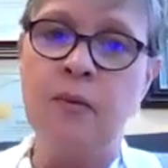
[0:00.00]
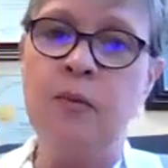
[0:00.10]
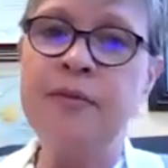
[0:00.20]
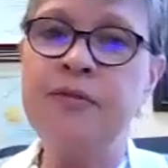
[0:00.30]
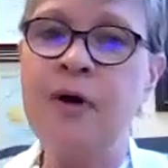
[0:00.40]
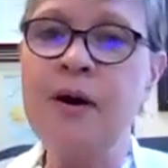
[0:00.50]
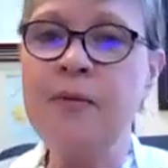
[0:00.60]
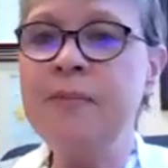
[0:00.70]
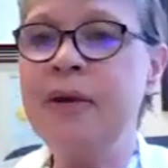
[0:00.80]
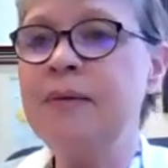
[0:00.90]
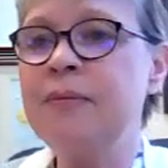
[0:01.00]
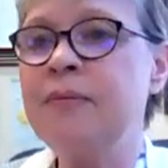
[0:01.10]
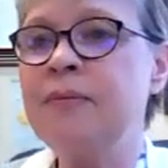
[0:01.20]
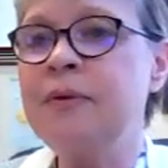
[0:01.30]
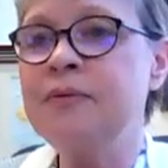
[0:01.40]
We thought we
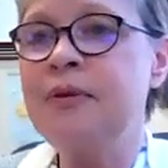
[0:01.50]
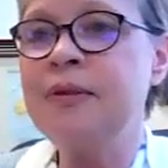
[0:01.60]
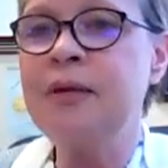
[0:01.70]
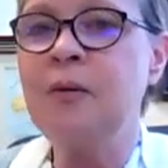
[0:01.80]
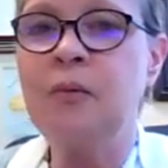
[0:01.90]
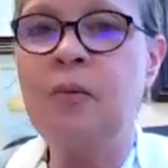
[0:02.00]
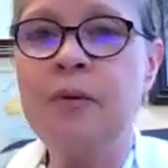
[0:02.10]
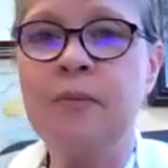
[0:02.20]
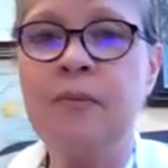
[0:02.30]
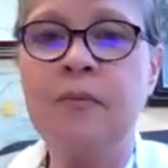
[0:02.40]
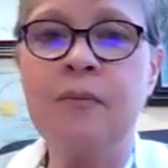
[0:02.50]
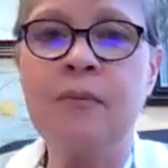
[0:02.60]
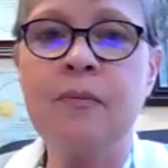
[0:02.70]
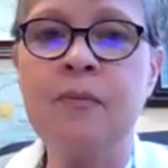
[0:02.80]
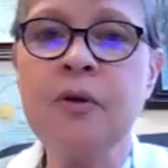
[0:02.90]
were saying like,
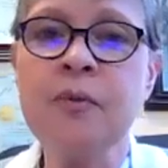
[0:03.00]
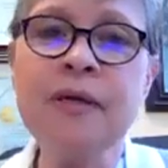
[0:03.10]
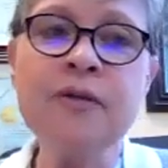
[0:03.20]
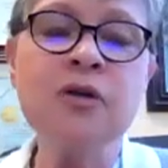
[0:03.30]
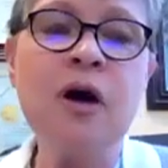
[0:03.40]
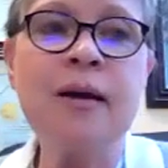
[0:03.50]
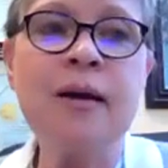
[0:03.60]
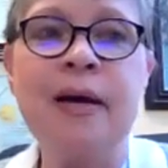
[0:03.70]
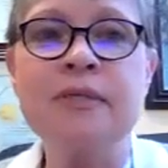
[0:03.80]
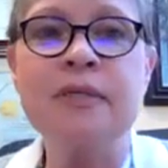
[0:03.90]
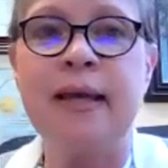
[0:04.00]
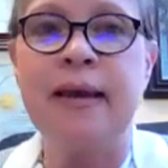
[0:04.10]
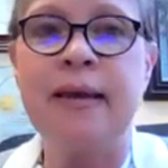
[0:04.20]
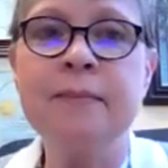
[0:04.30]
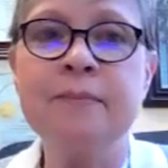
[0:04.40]
what are we going to talk about
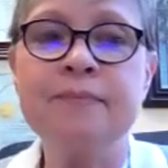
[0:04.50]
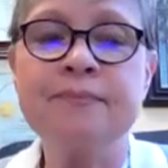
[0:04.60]
today?